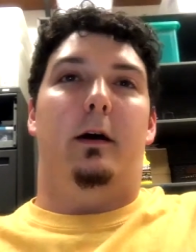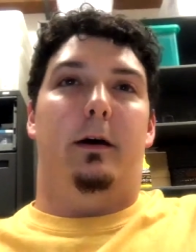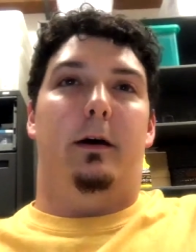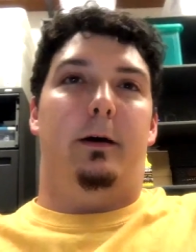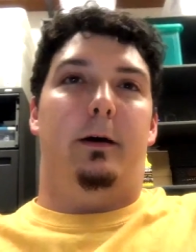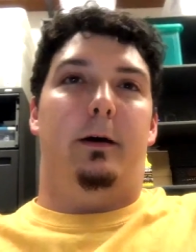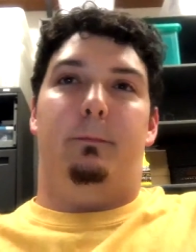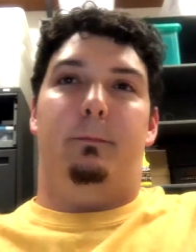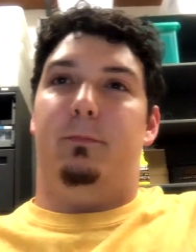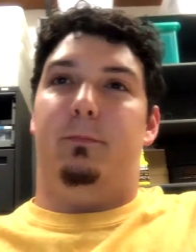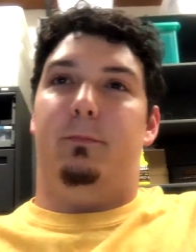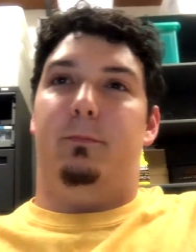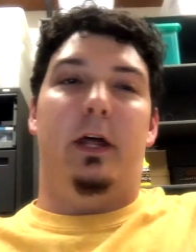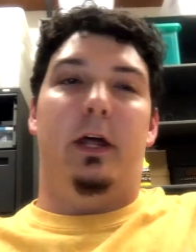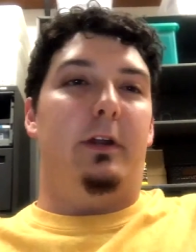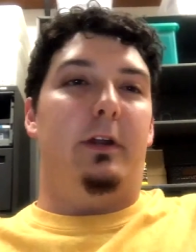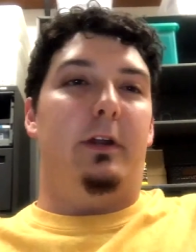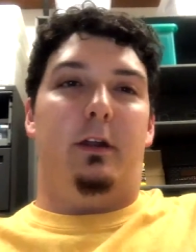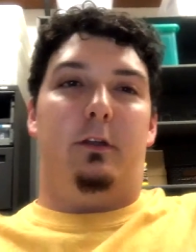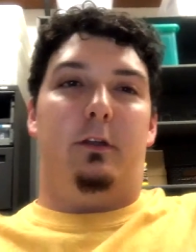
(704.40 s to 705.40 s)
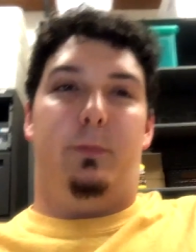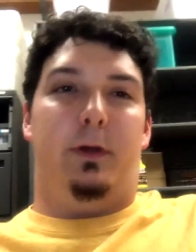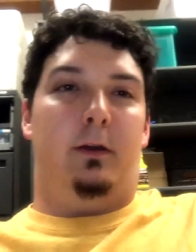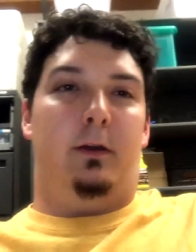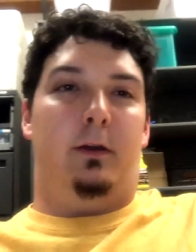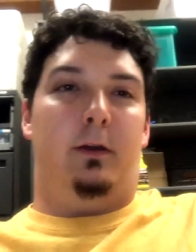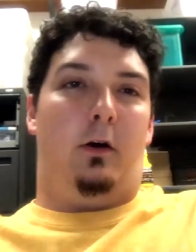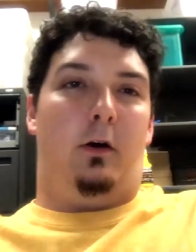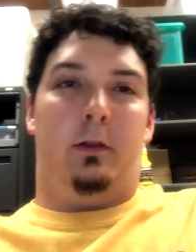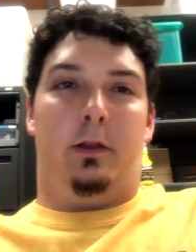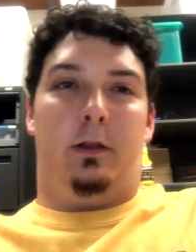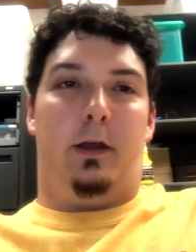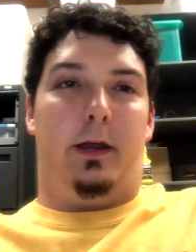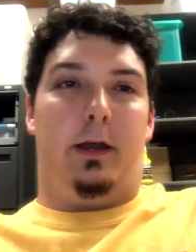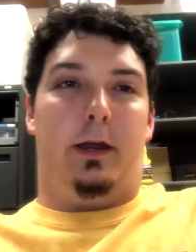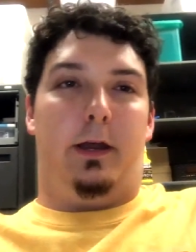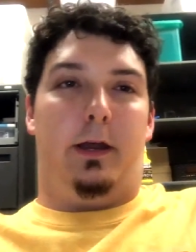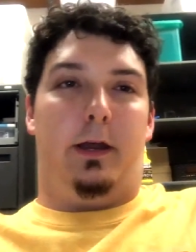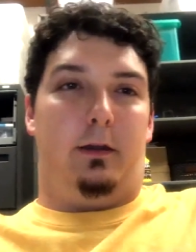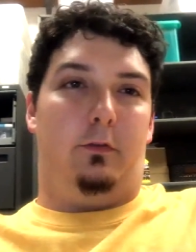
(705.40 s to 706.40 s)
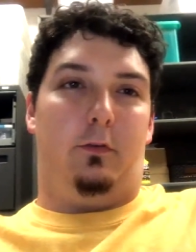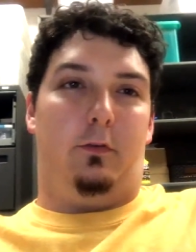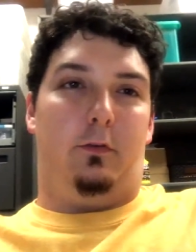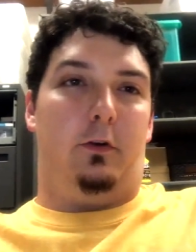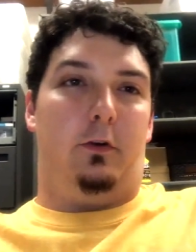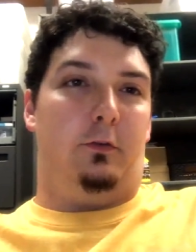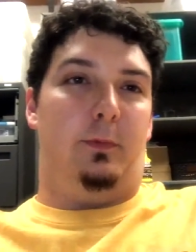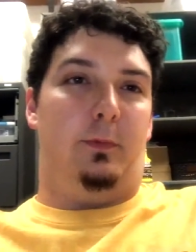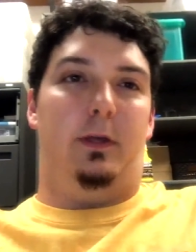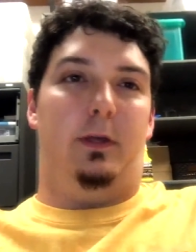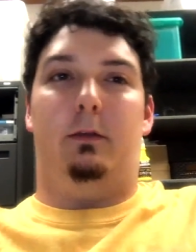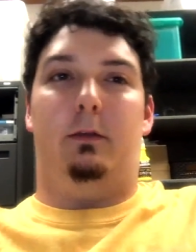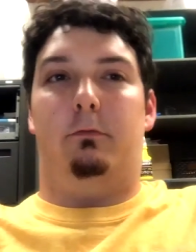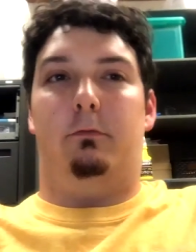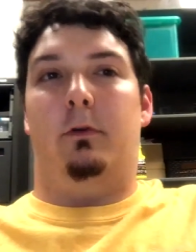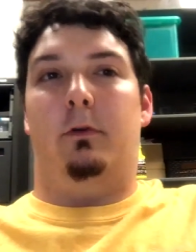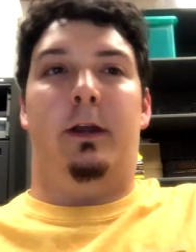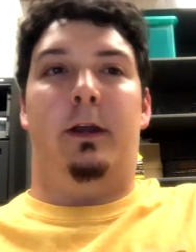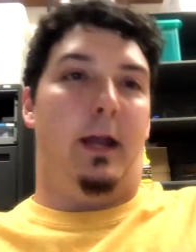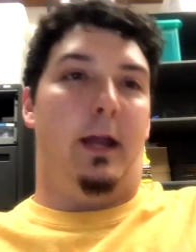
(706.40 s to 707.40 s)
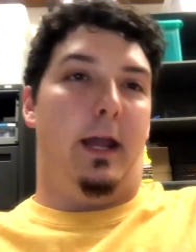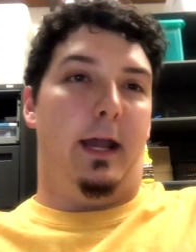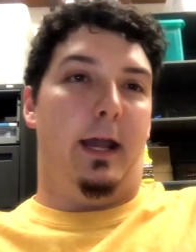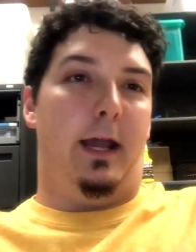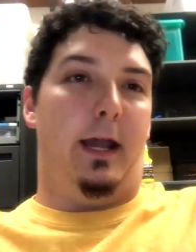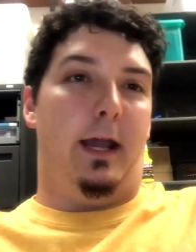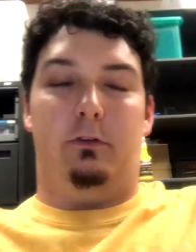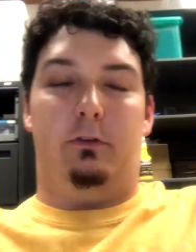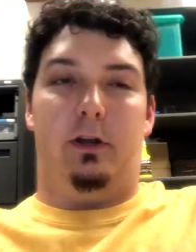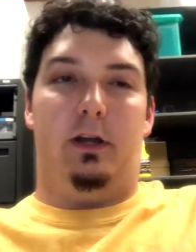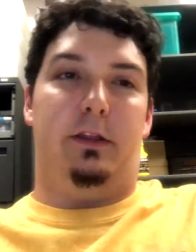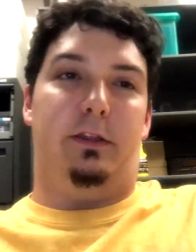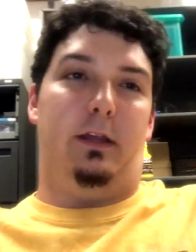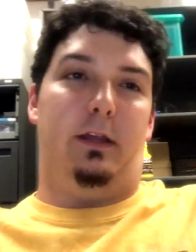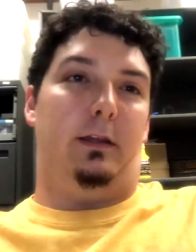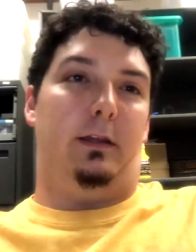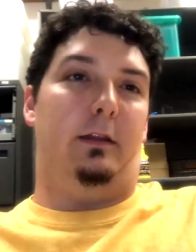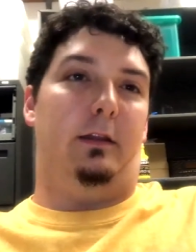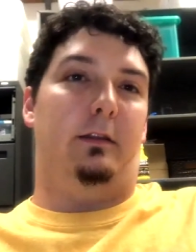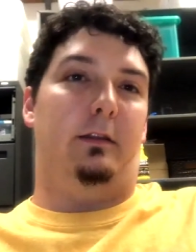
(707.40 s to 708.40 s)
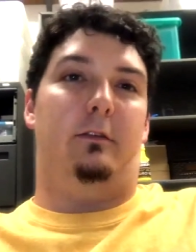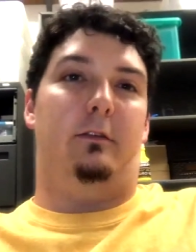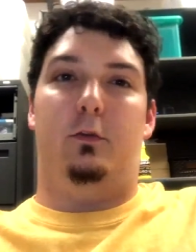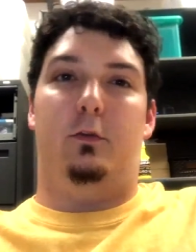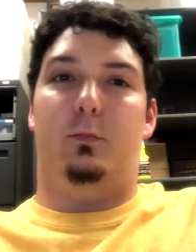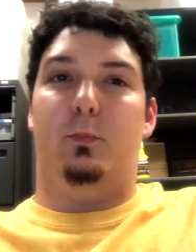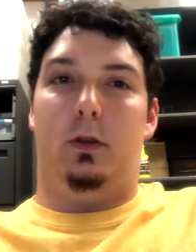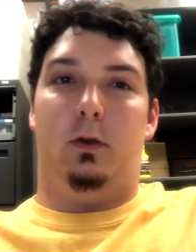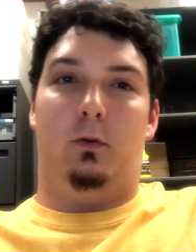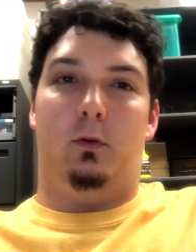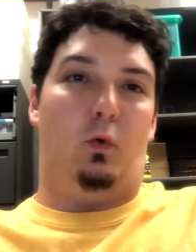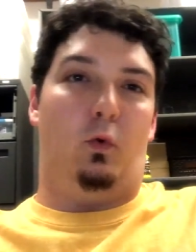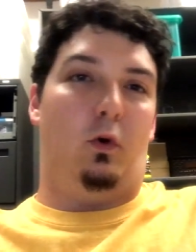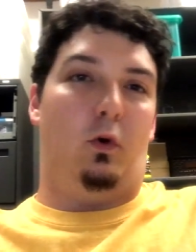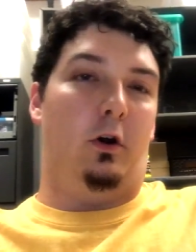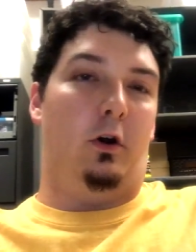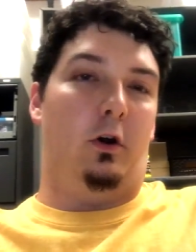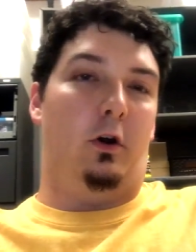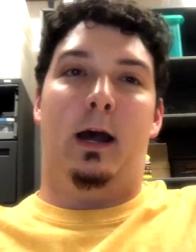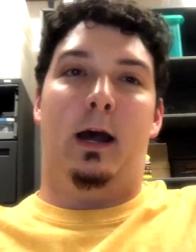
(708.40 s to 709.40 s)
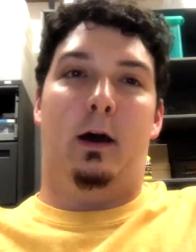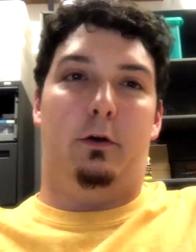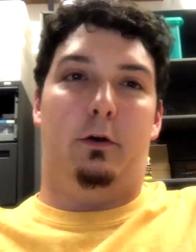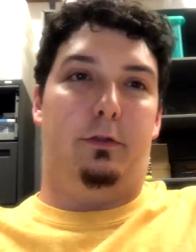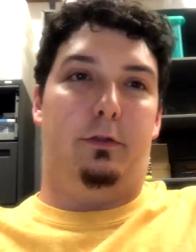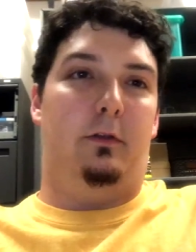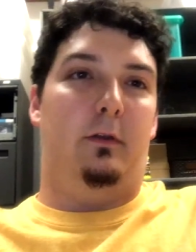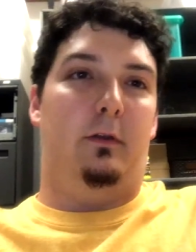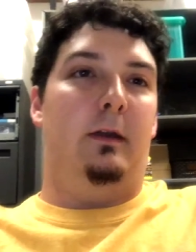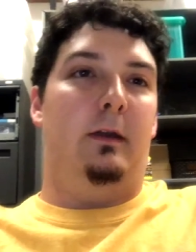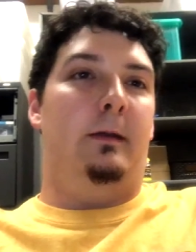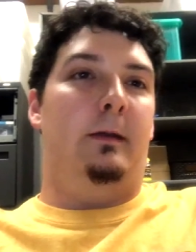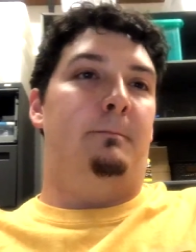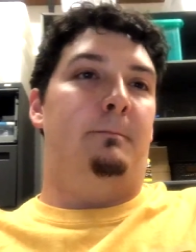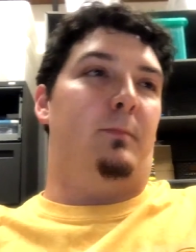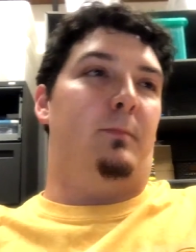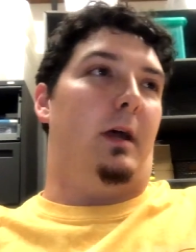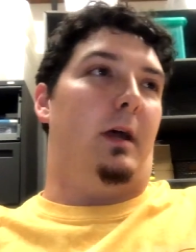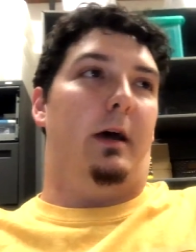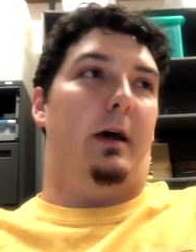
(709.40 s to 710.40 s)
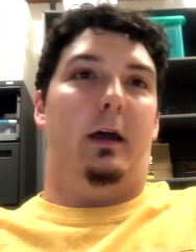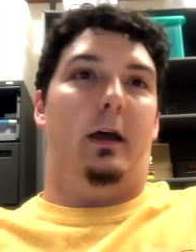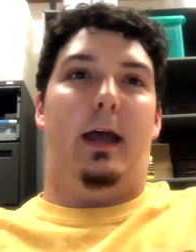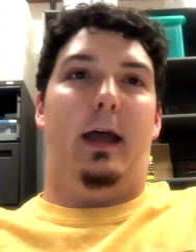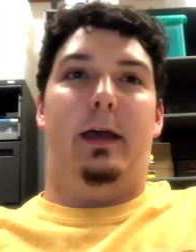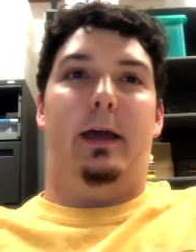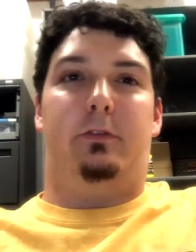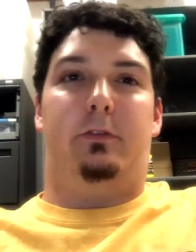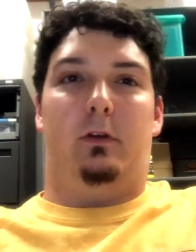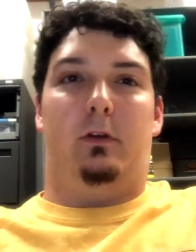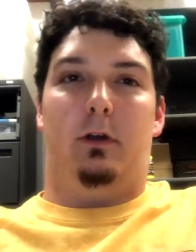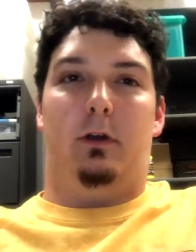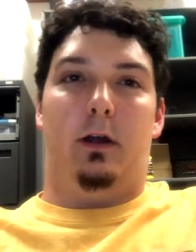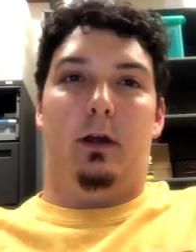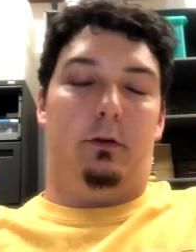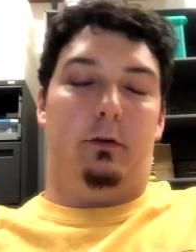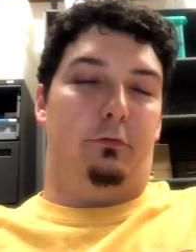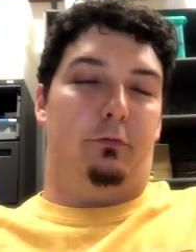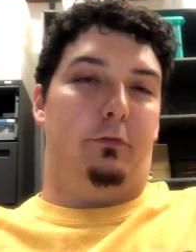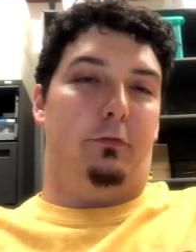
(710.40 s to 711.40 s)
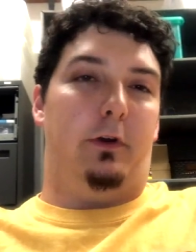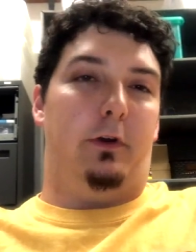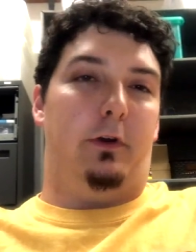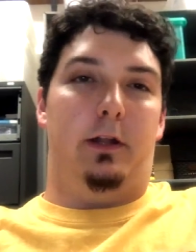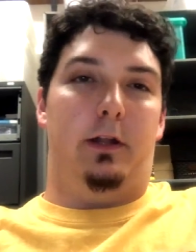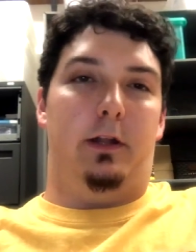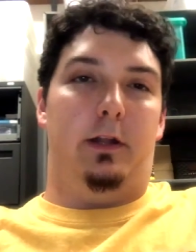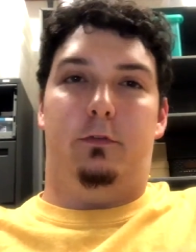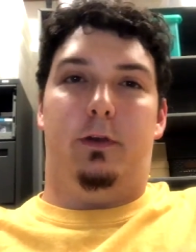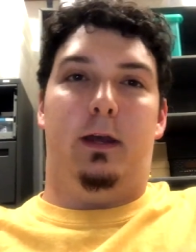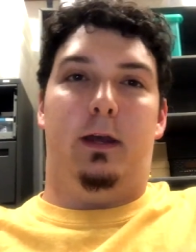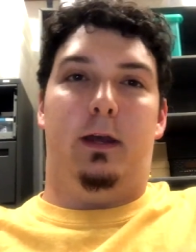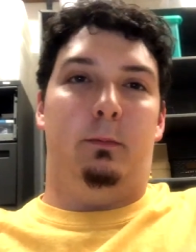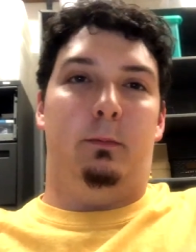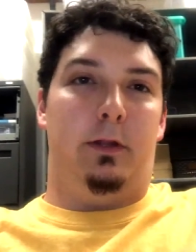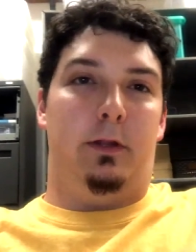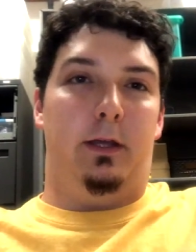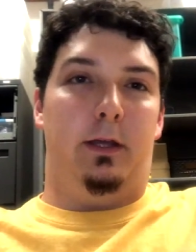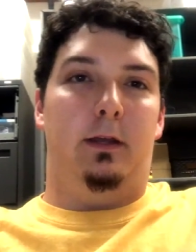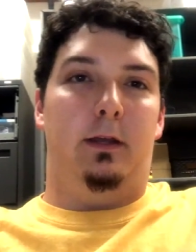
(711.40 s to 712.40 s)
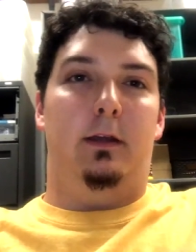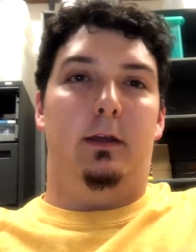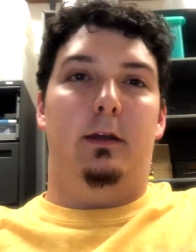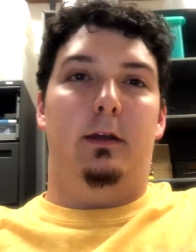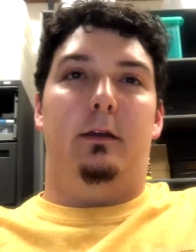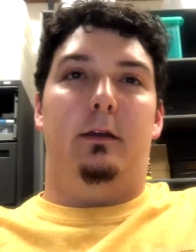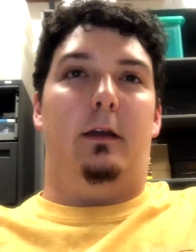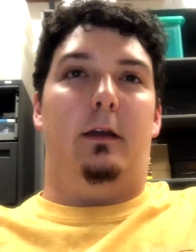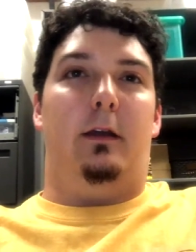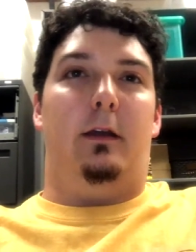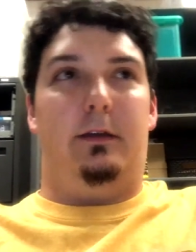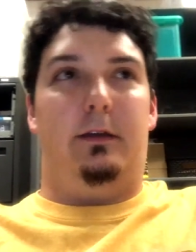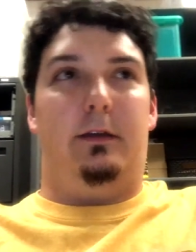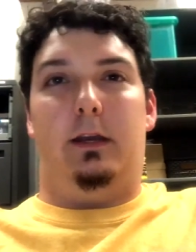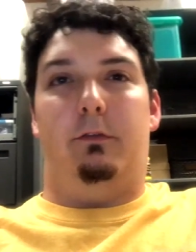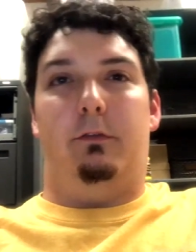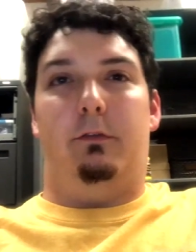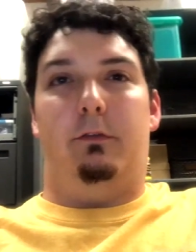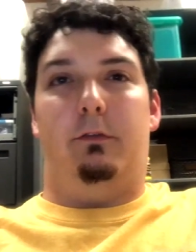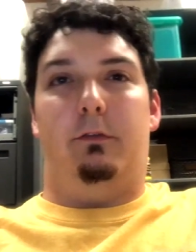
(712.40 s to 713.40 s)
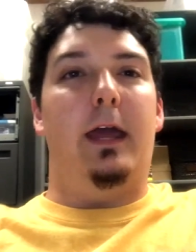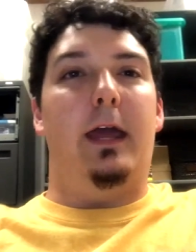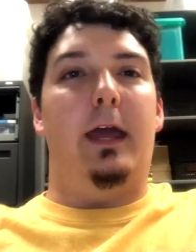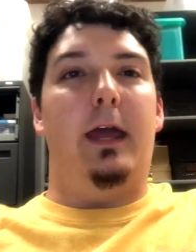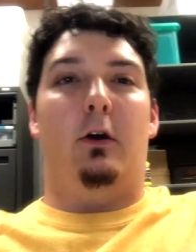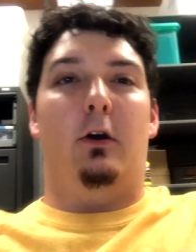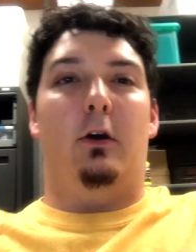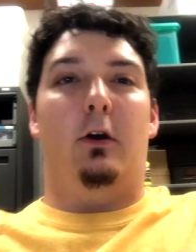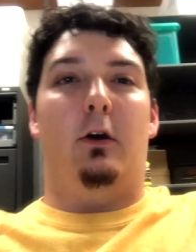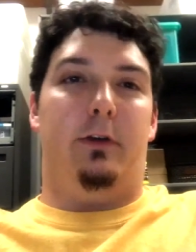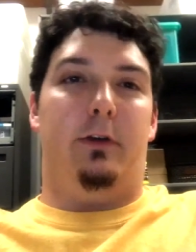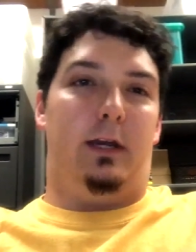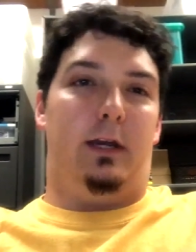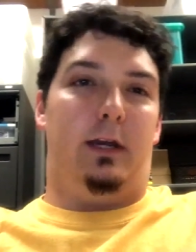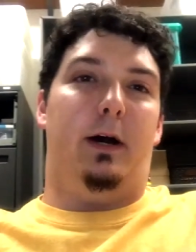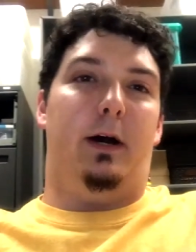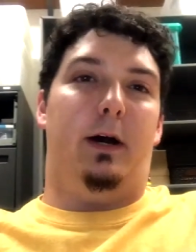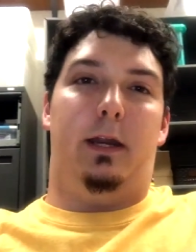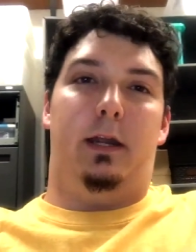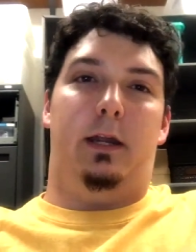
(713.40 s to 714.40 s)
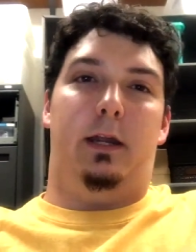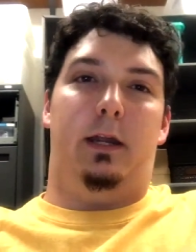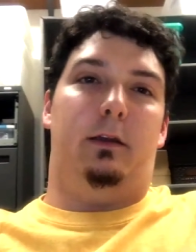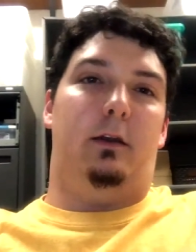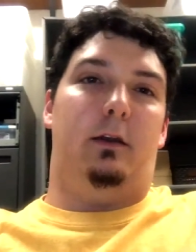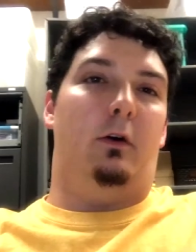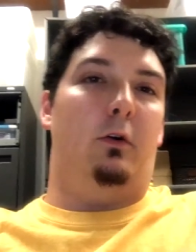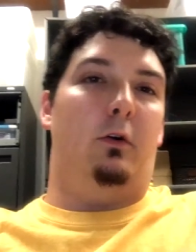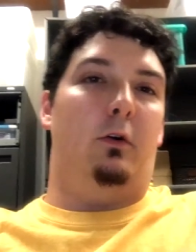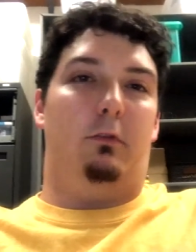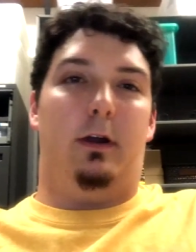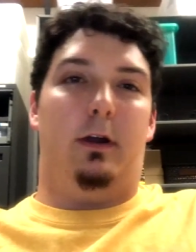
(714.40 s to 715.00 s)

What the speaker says: none of it has been online as far as me running ads or anything. This has just been word of mouth, asking around friends, family, seeing if they know of anybody going around